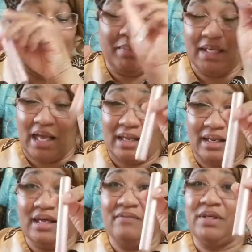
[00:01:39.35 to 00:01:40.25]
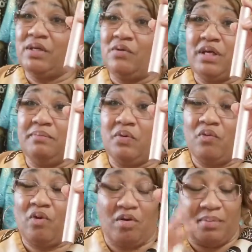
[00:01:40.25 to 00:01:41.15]
I mean, I love it. Don't get me
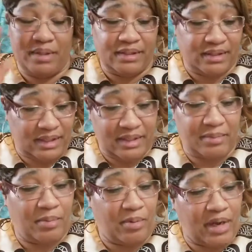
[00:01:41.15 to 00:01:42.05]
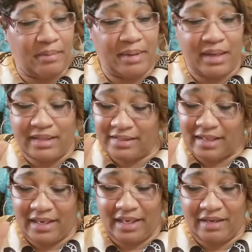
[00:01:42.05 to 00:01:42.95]
wrong, but it's nothing to brag about because
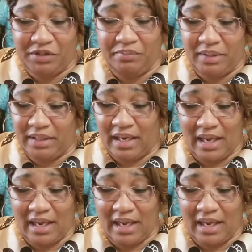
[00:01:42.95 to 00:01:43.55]
I have too many.